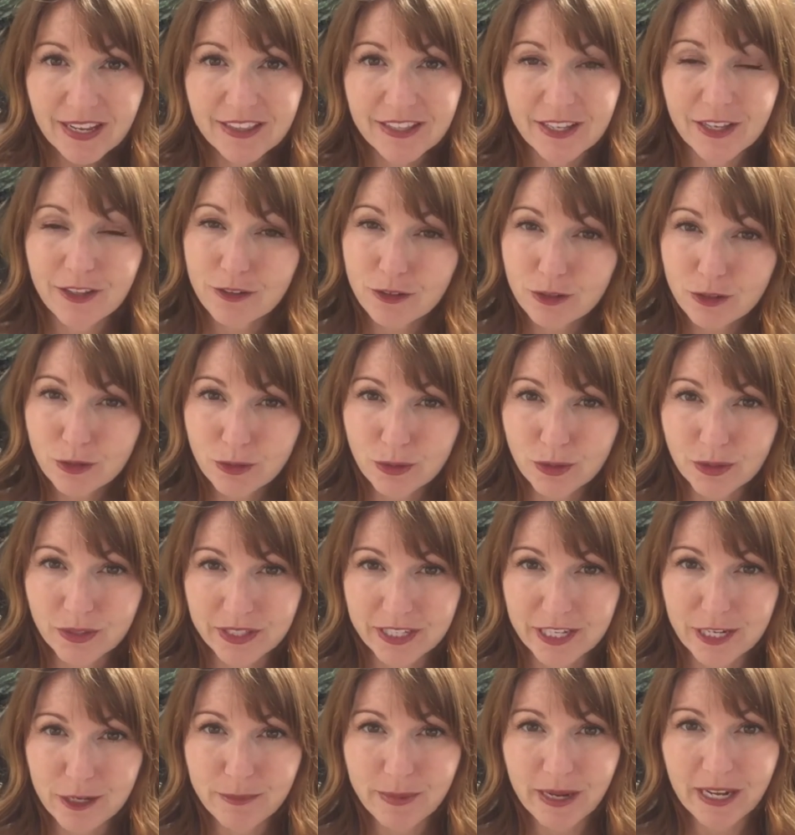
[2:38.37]
The other cool
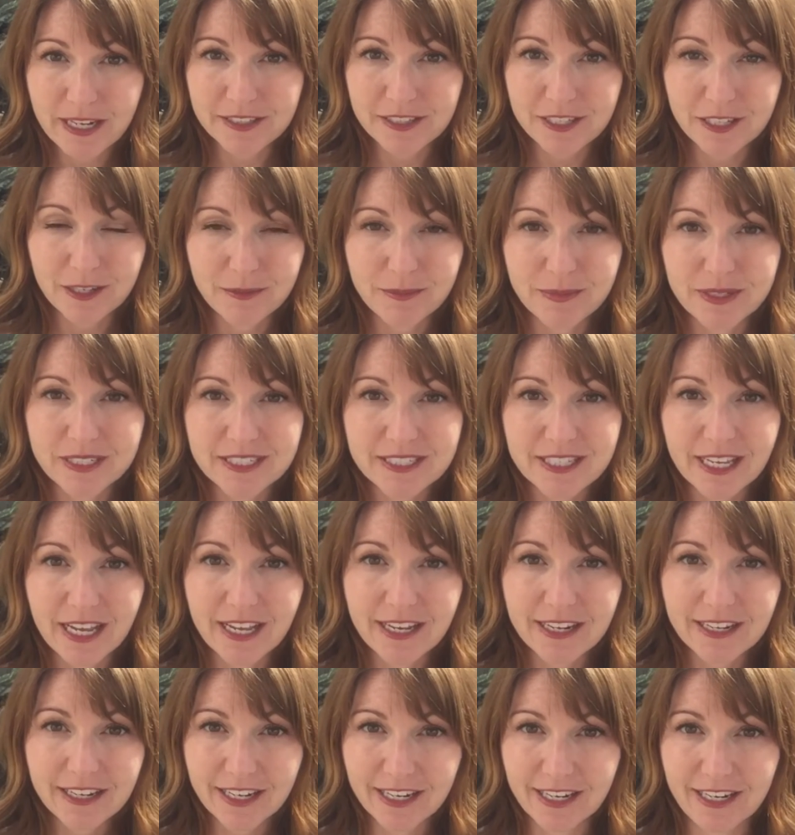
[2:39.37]
thing about them is
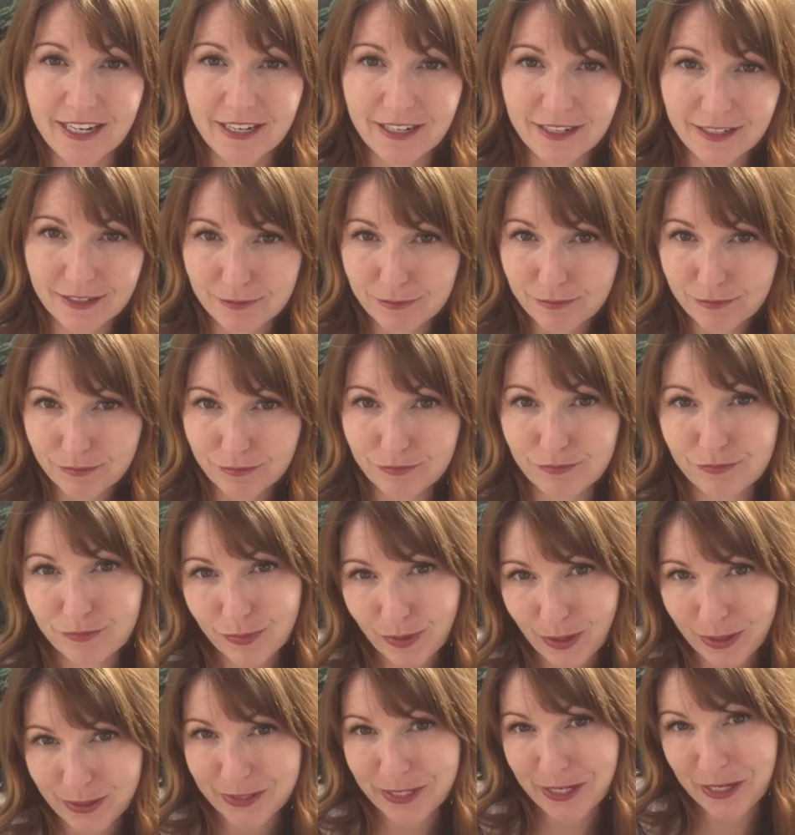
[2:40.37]
that in a
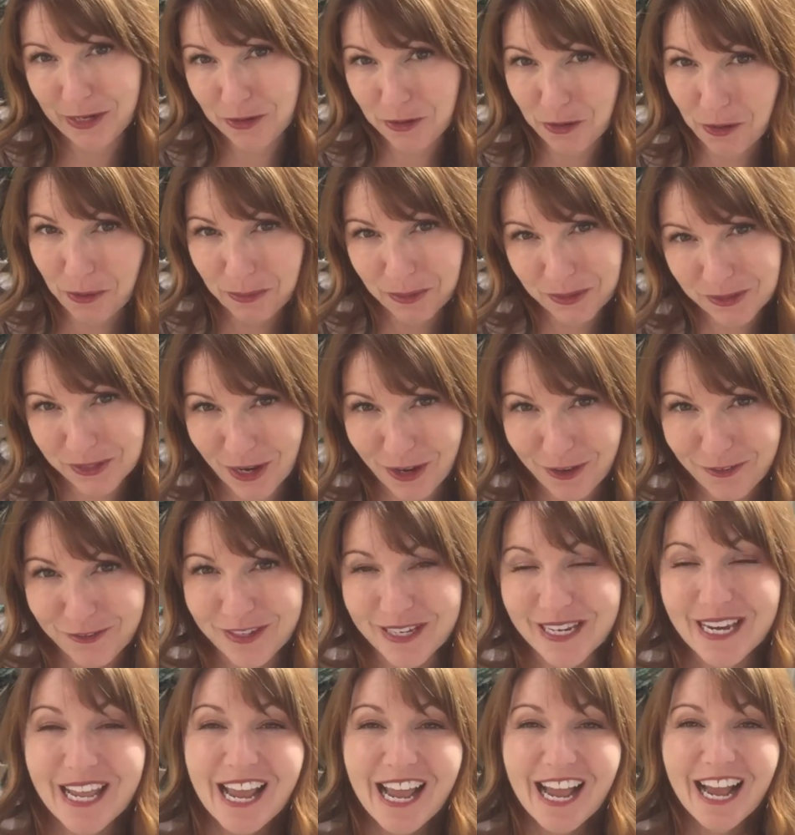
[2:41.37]
normal
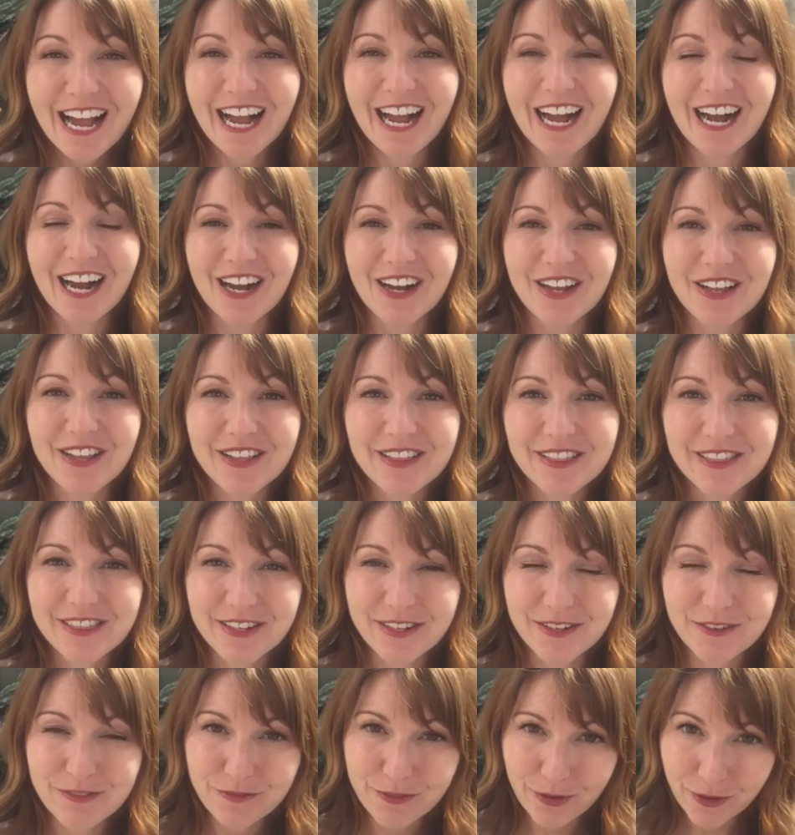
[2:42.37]
dolphin,
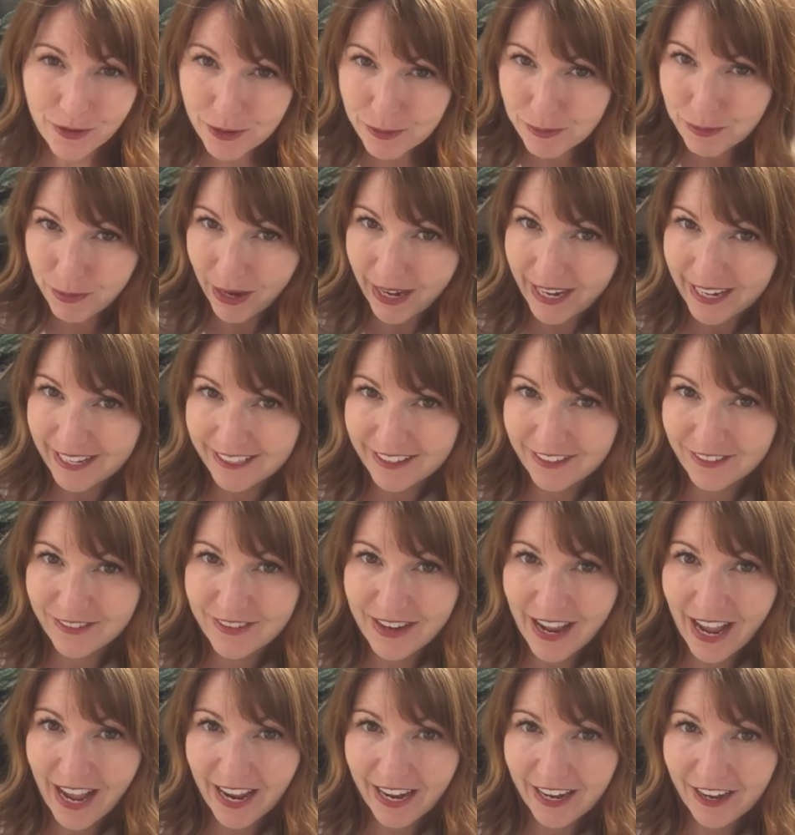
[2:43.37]
the vertebrae in their
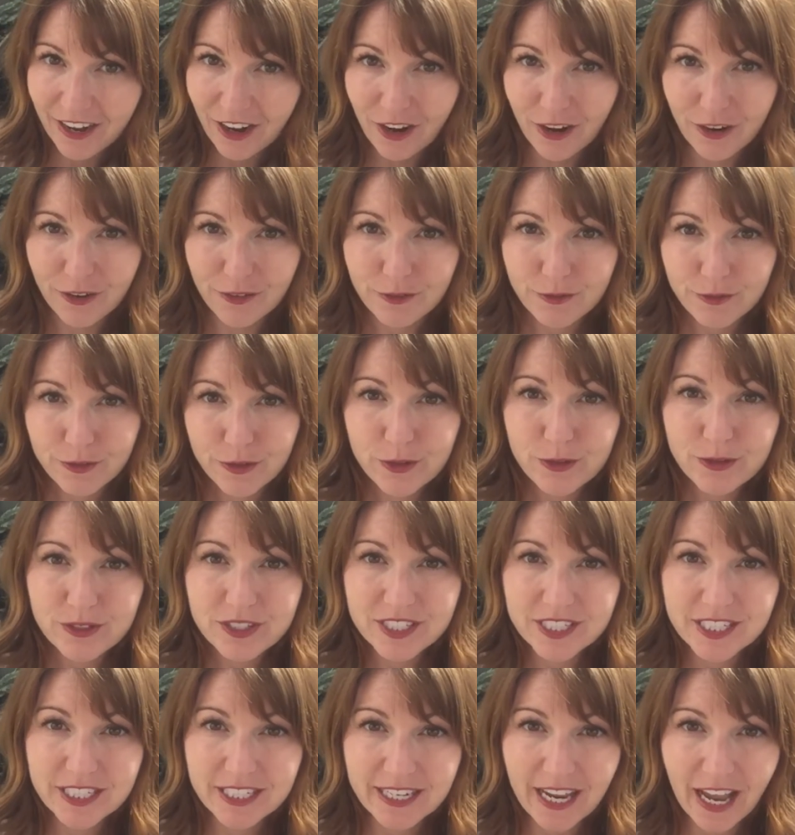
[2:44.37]
neck are
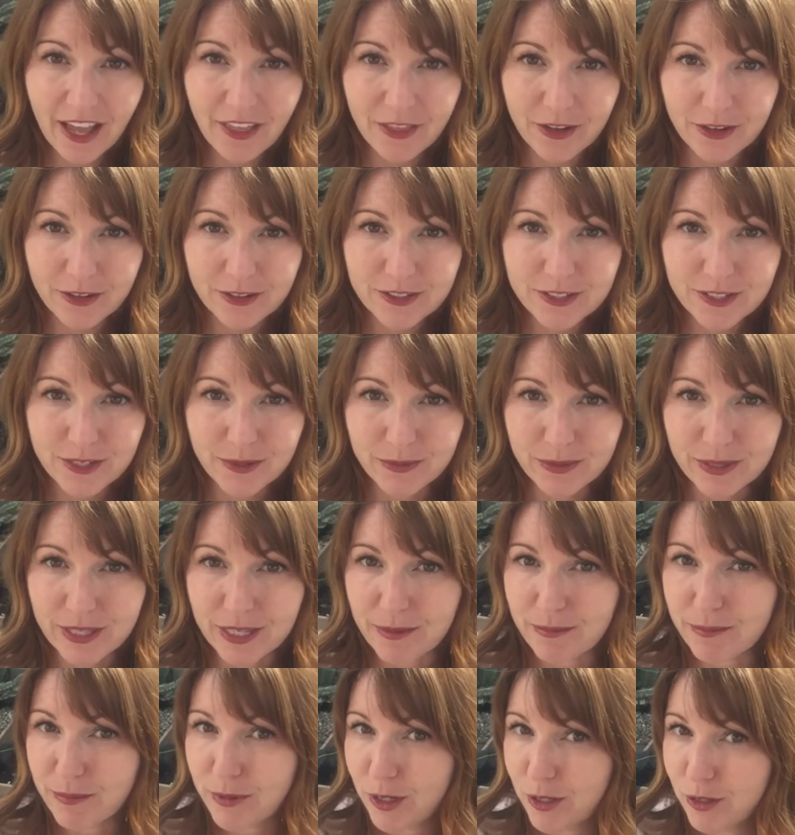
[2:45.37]
fused together. So when
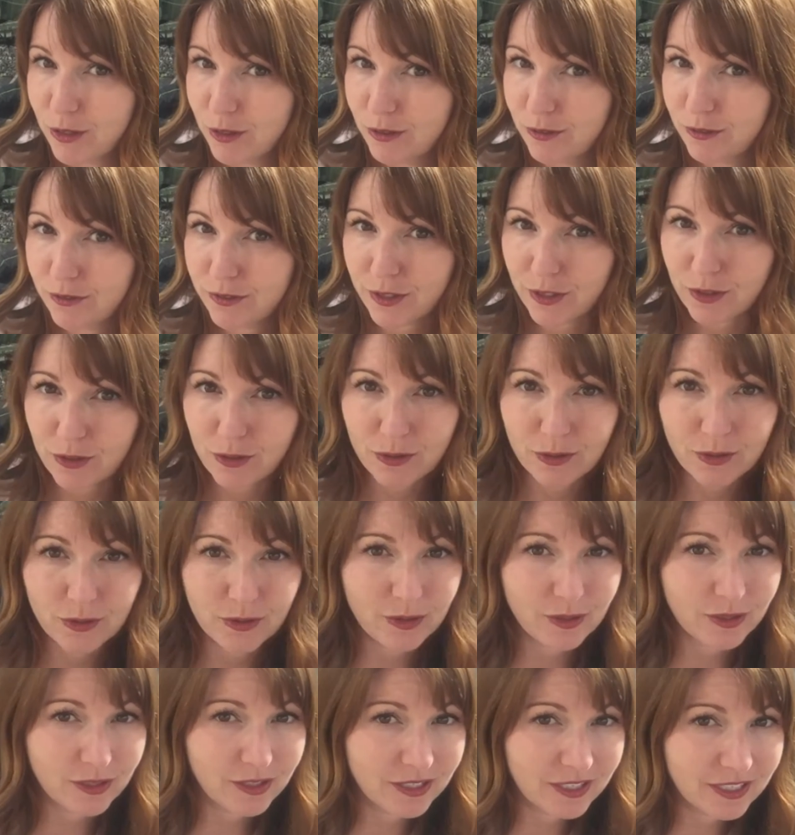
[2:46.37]
they move, their
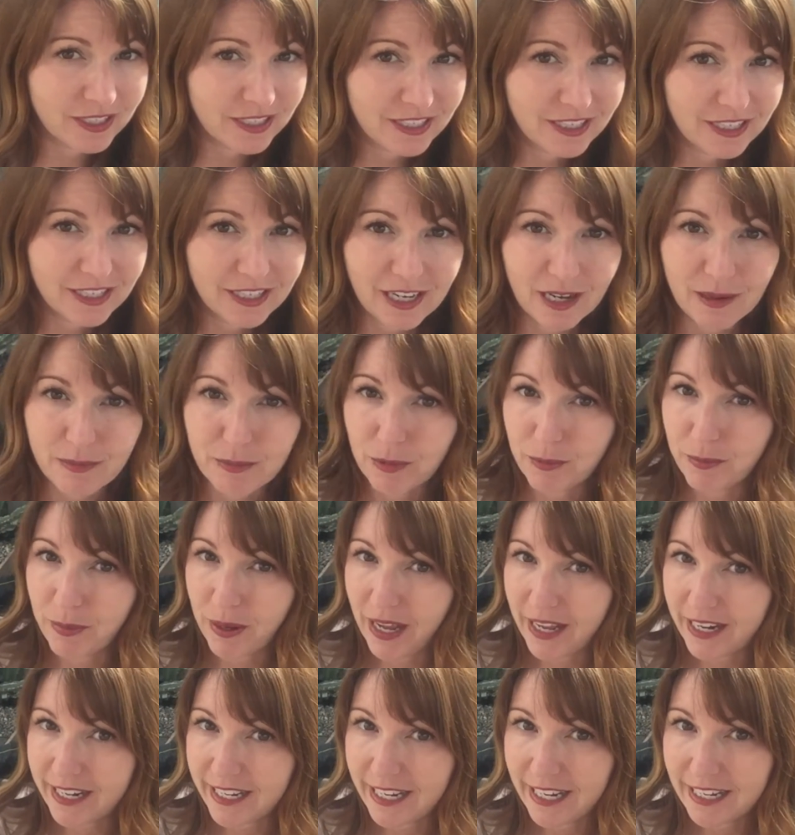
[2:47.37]
whole upper
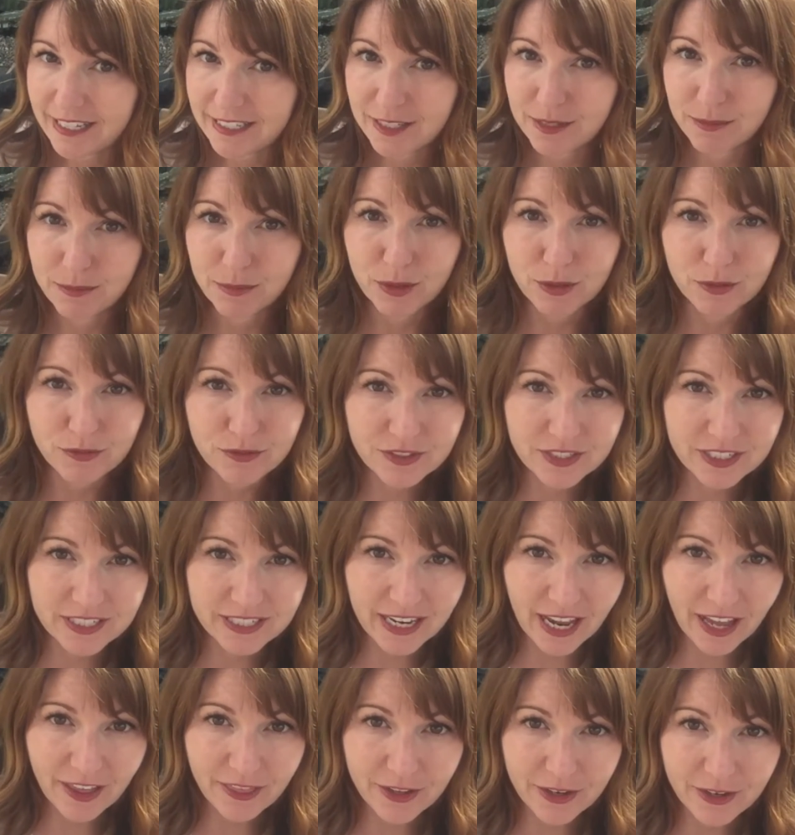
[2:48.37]
body has to move
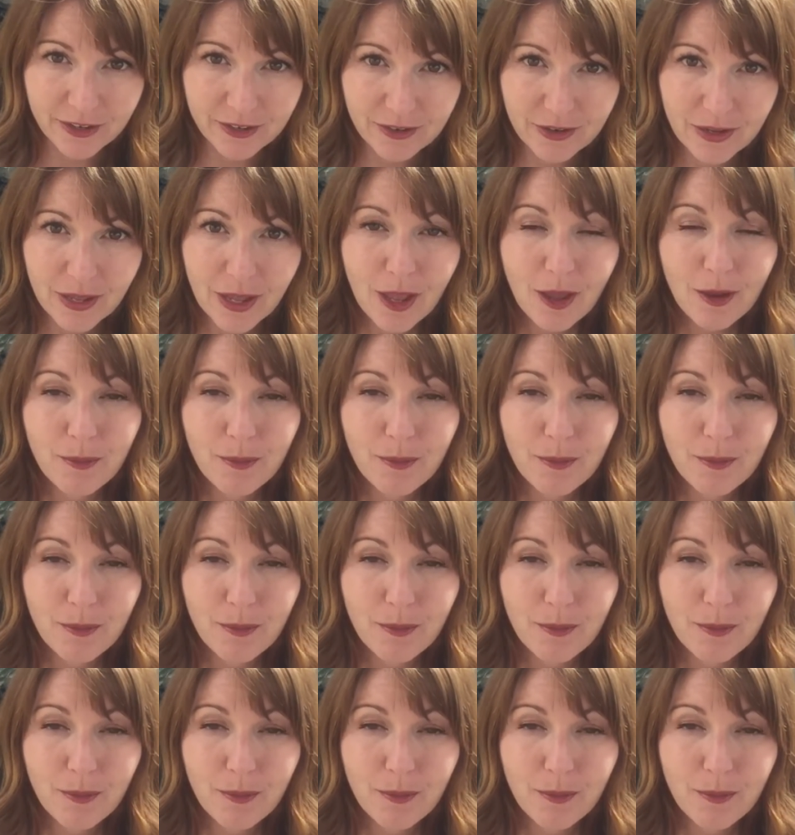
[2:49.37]
together.